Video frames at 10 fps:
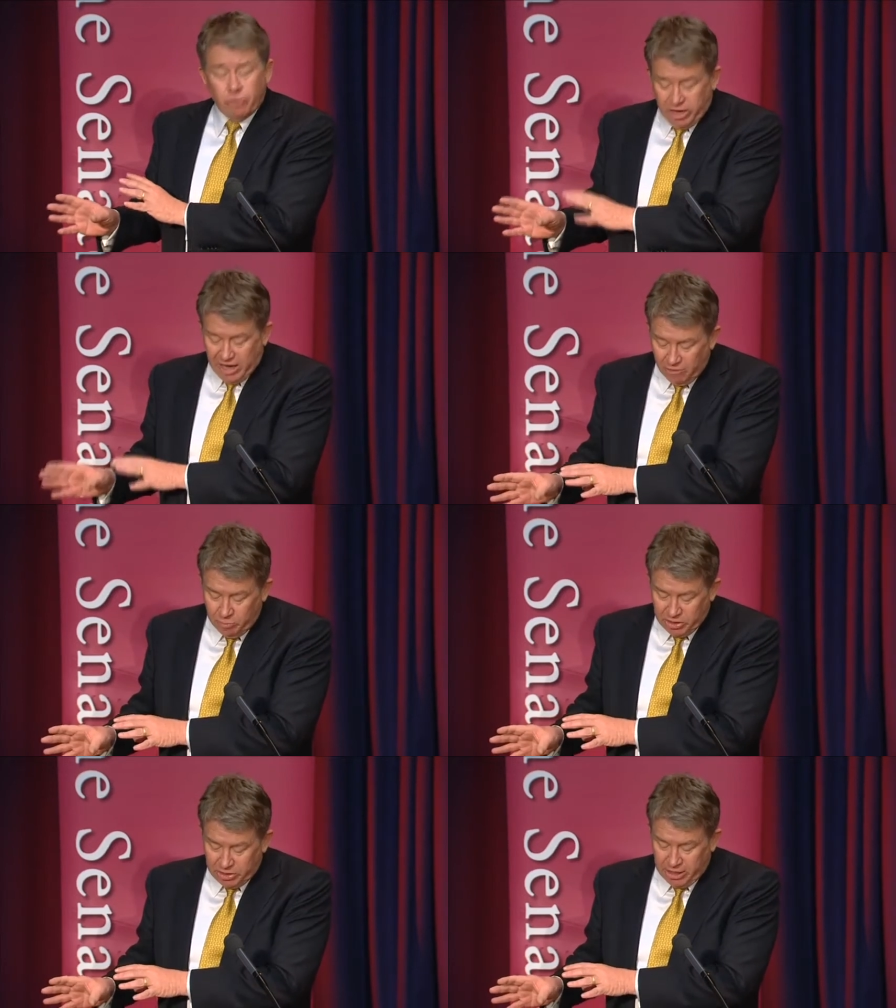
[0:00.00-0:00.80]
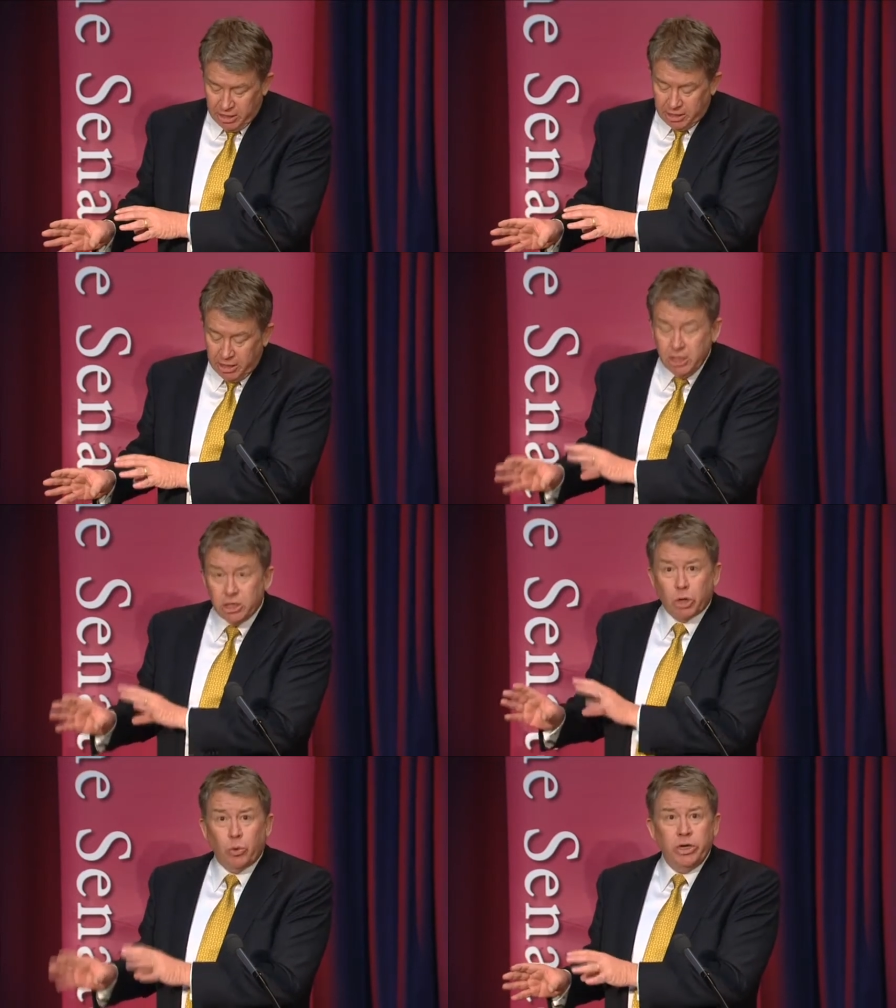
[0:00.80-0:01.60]
a government senator
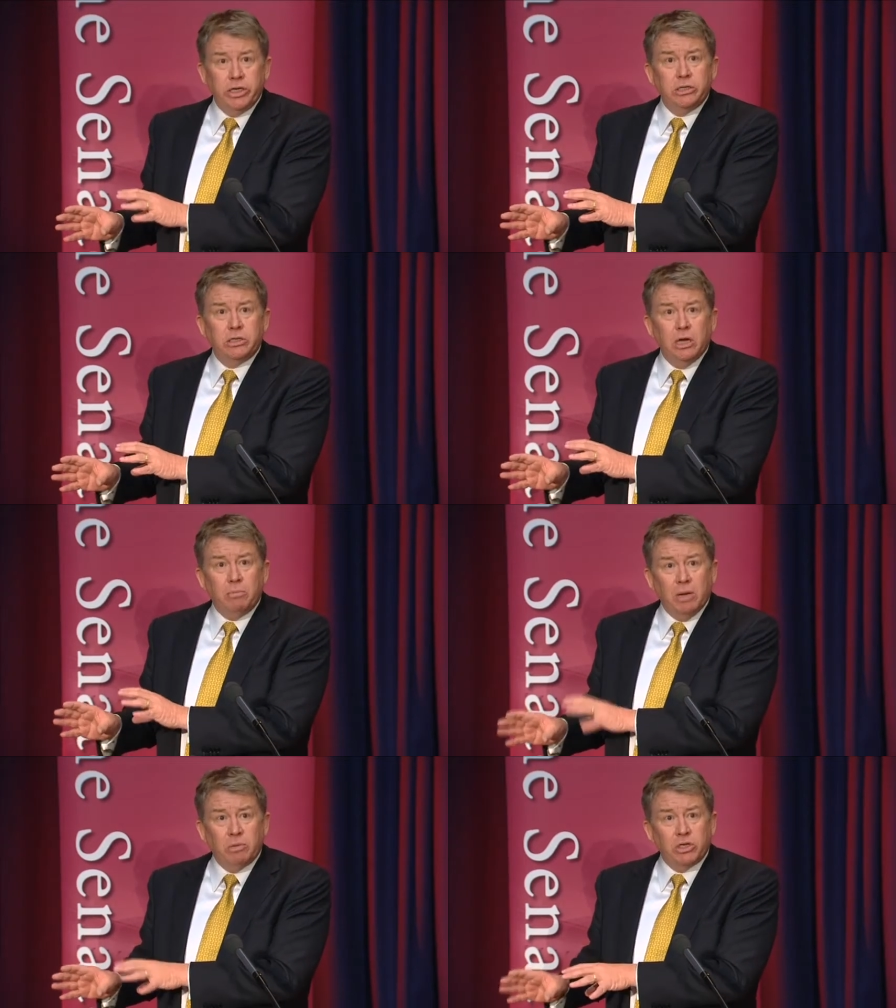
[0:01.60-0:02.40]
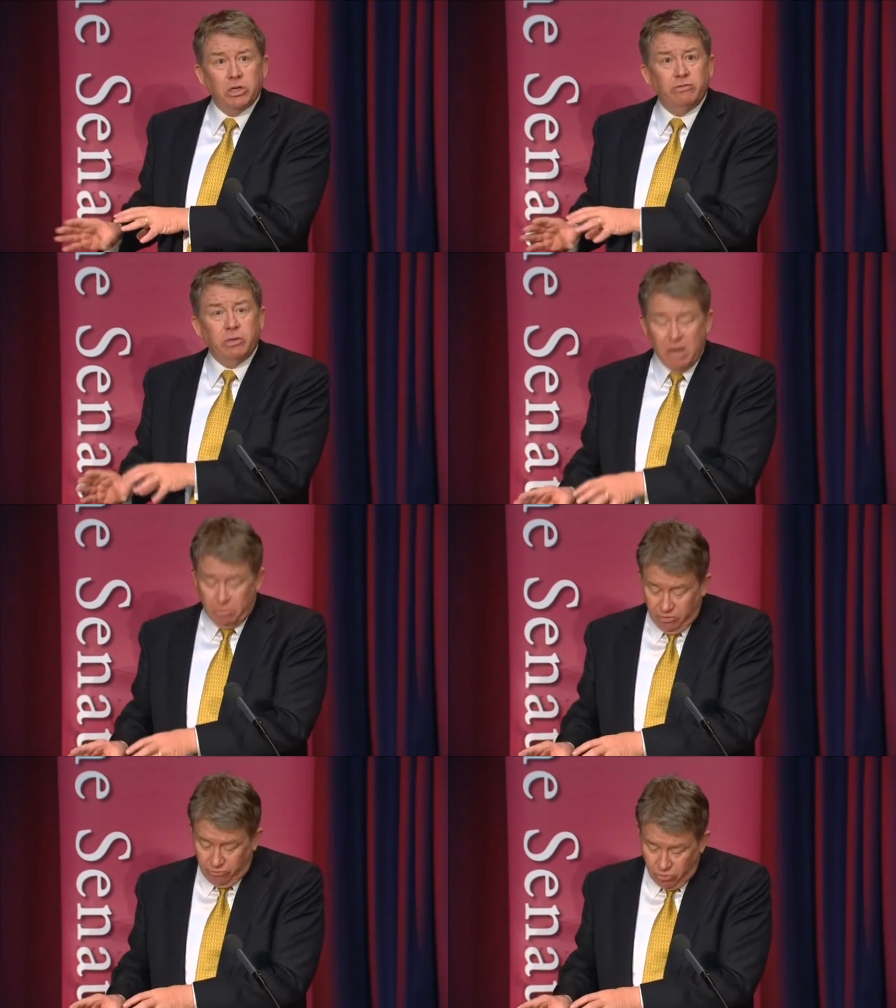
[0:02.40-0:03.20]
to quiz a public servant
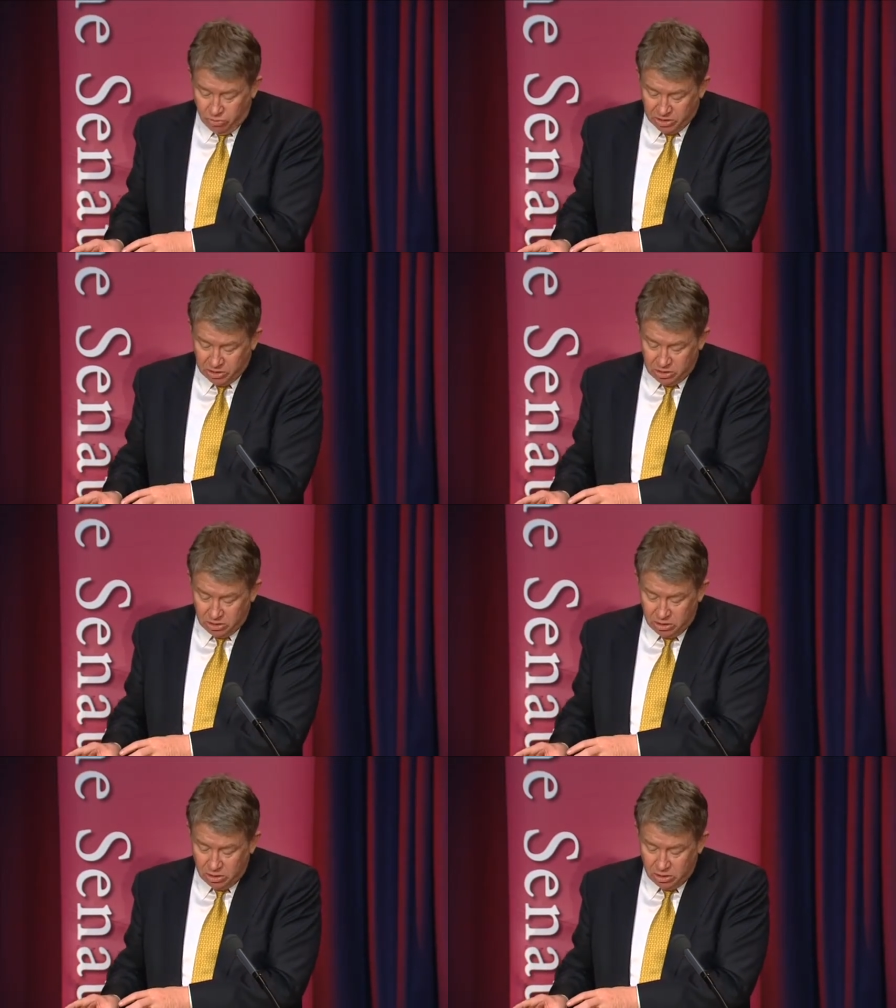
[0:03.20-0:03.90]
about performance.